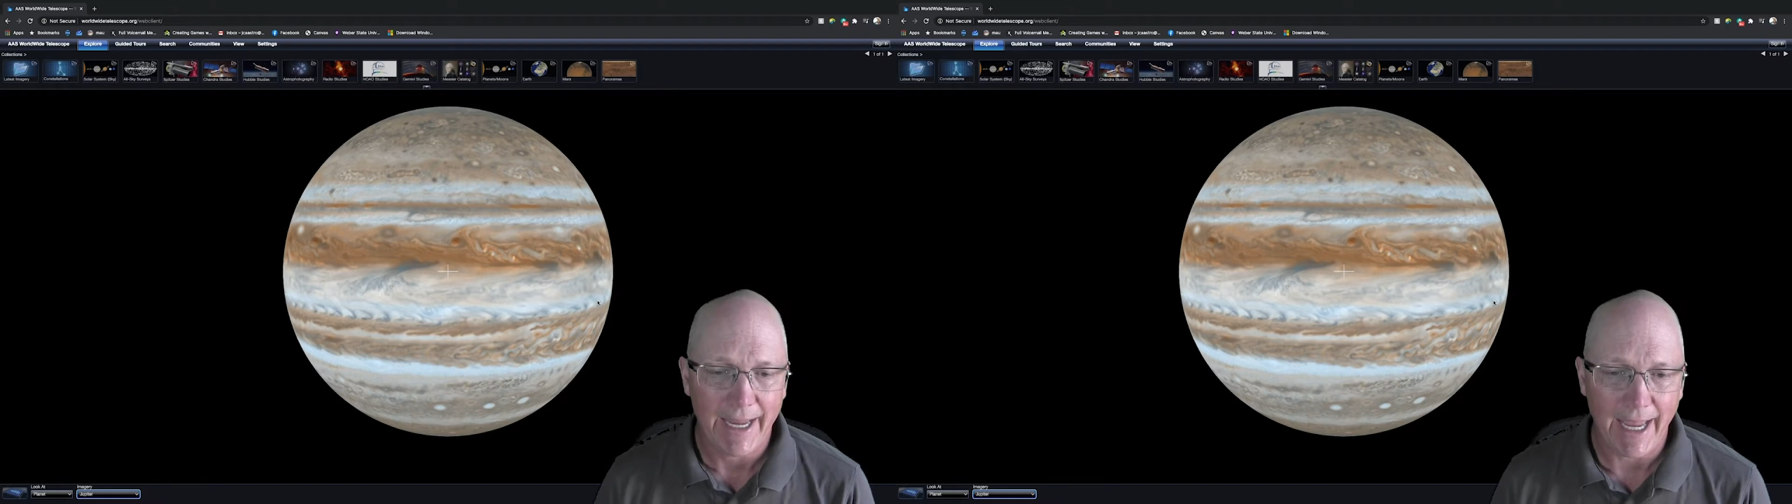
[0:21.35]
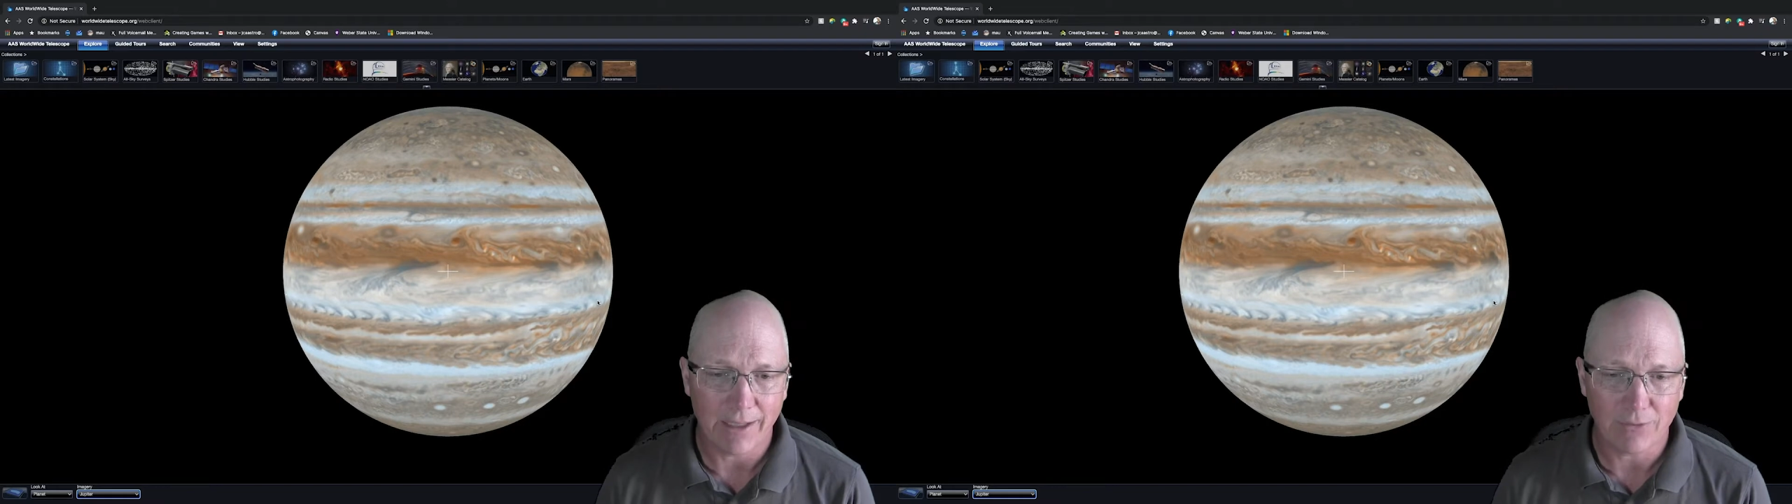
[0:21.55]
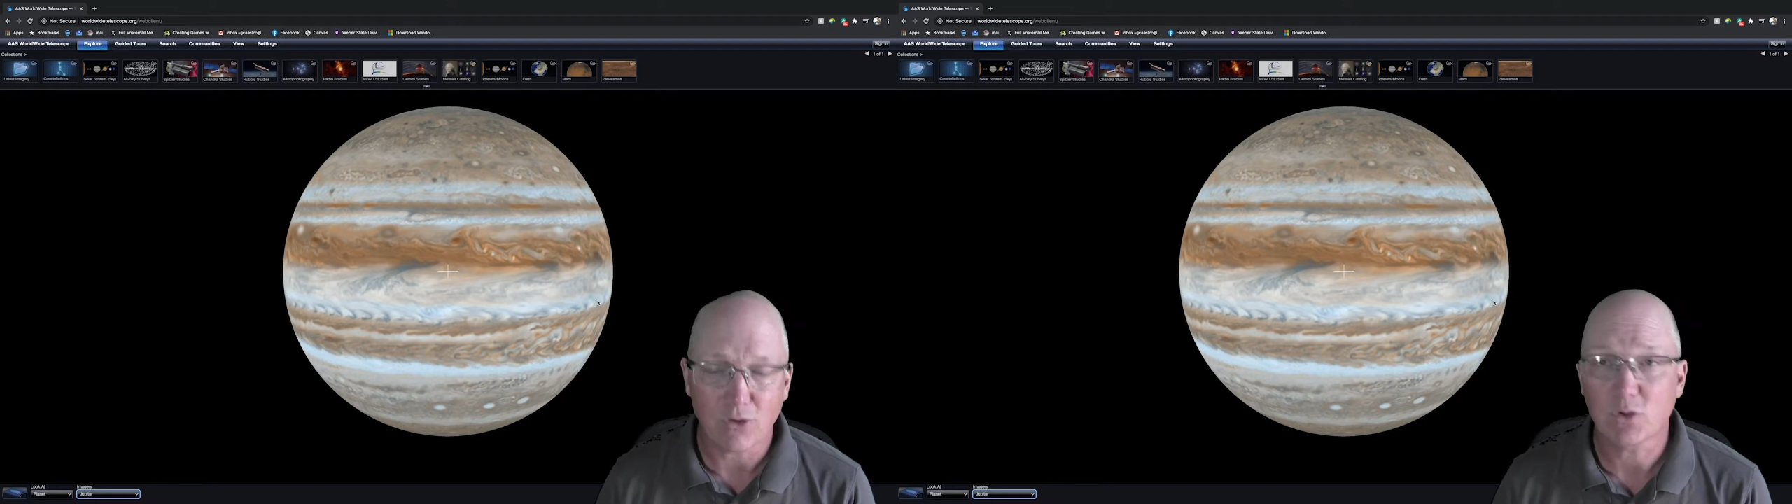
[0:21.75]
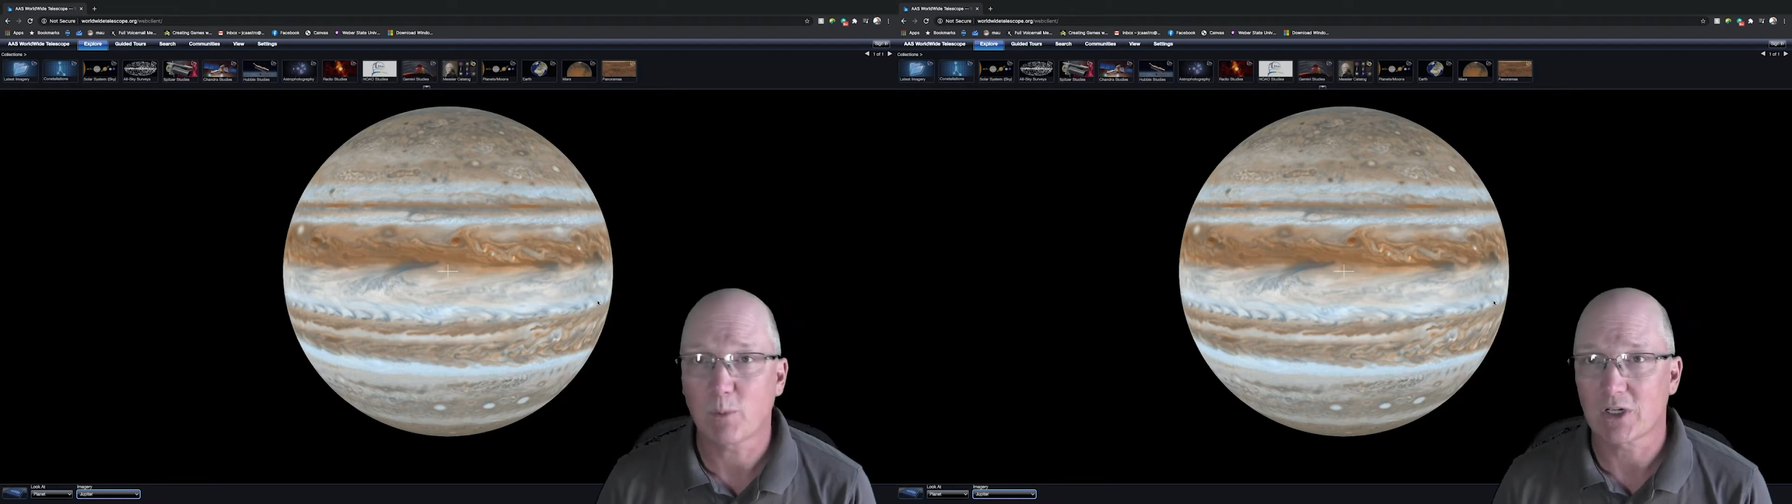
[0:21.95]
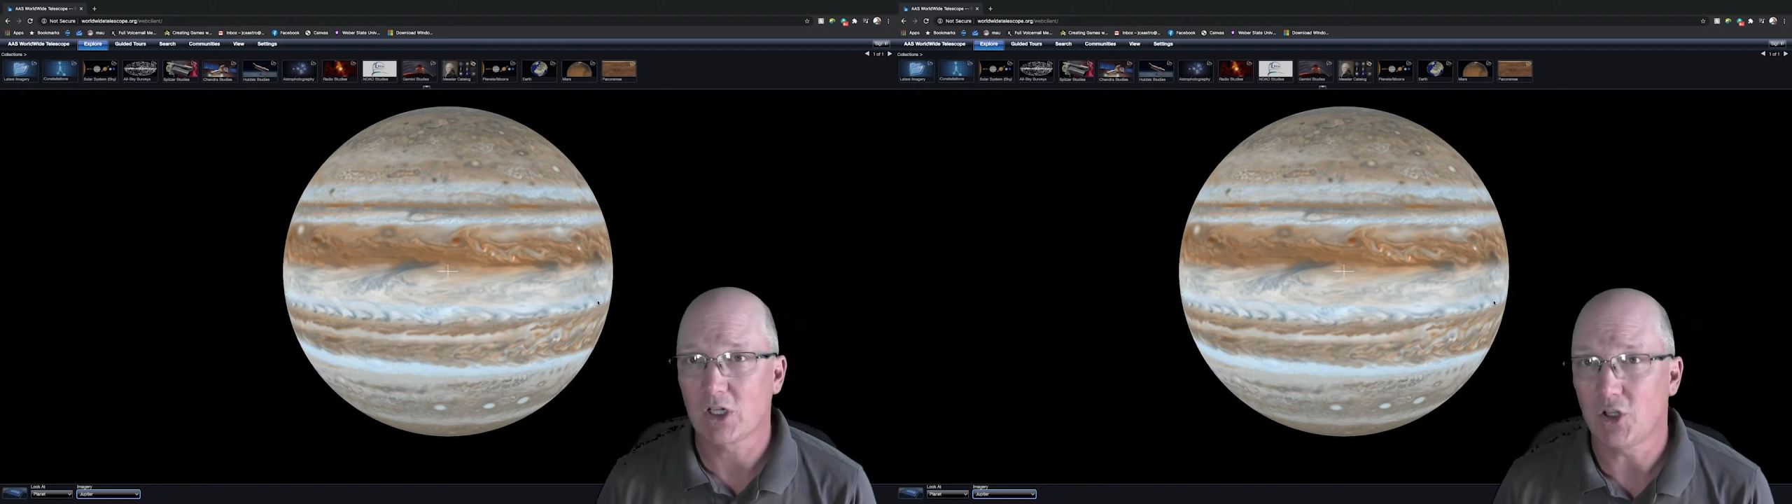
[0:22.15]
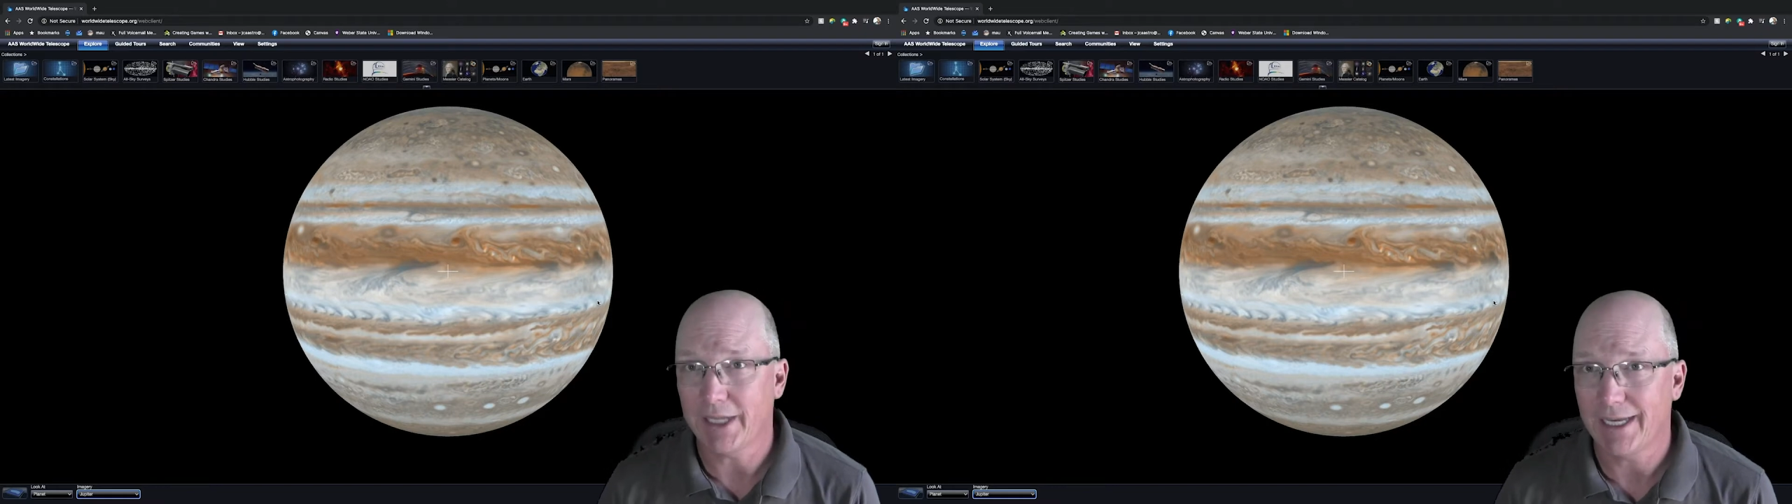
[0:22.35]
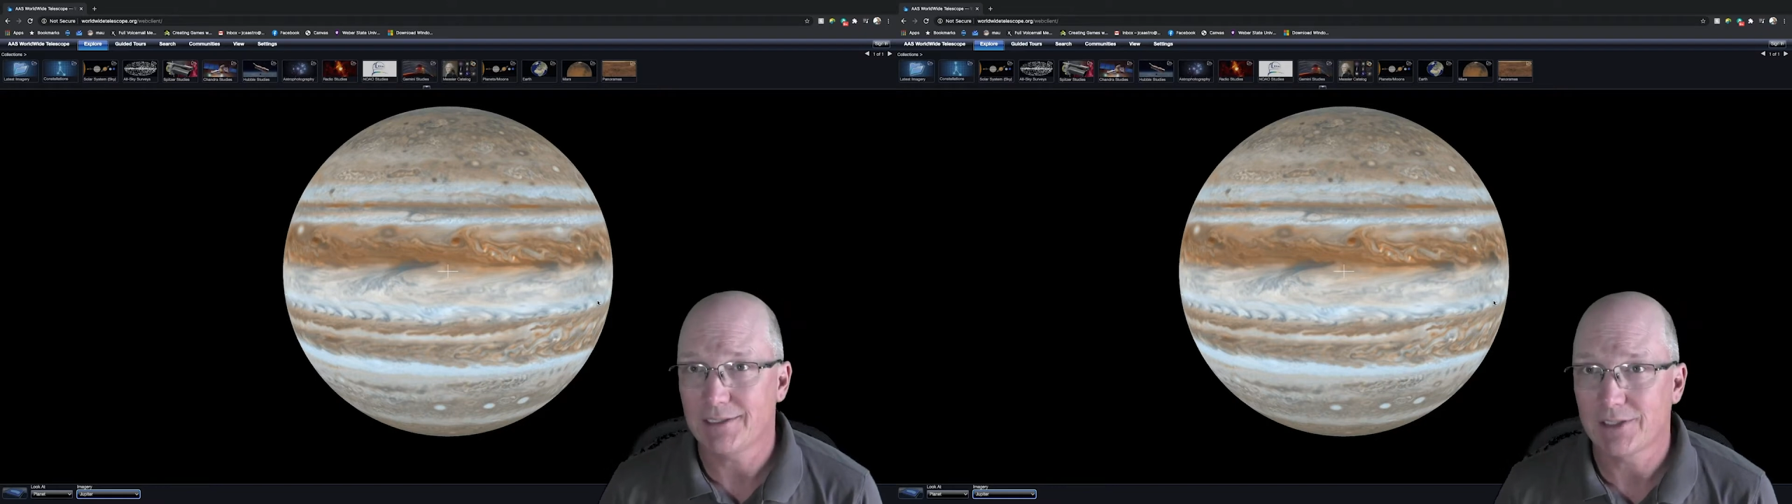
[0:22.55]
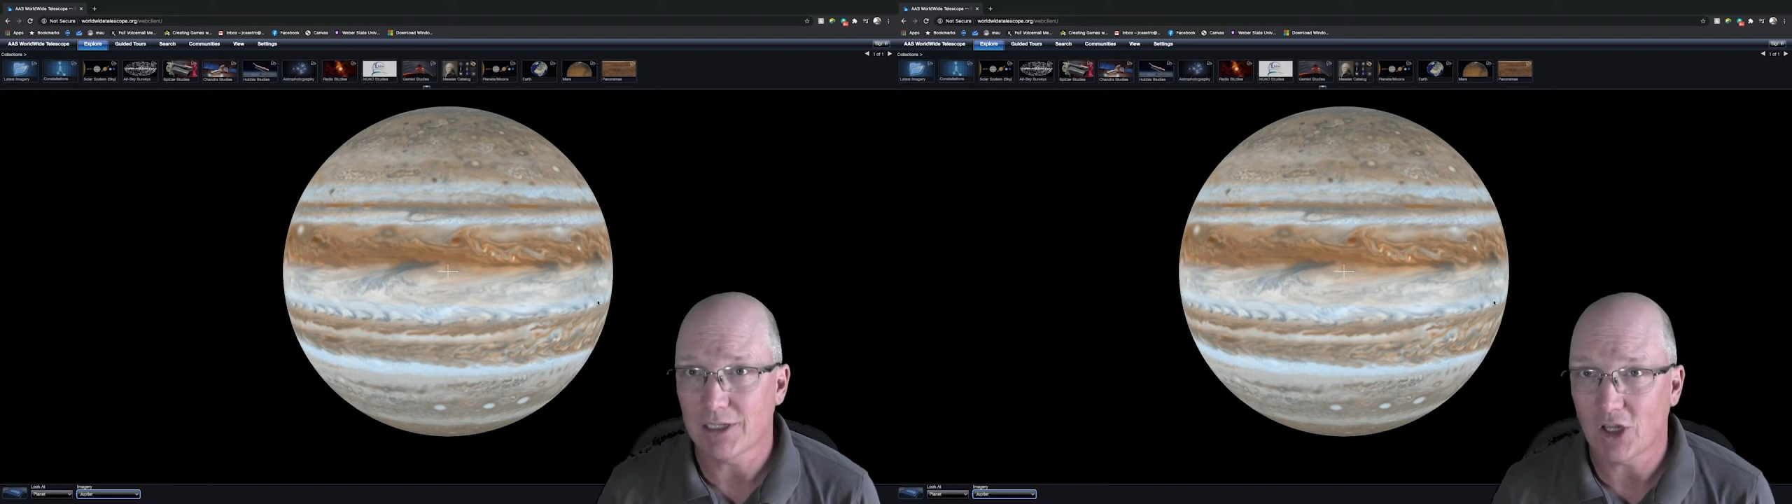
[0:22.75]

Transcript: And the first one we're going to look at is the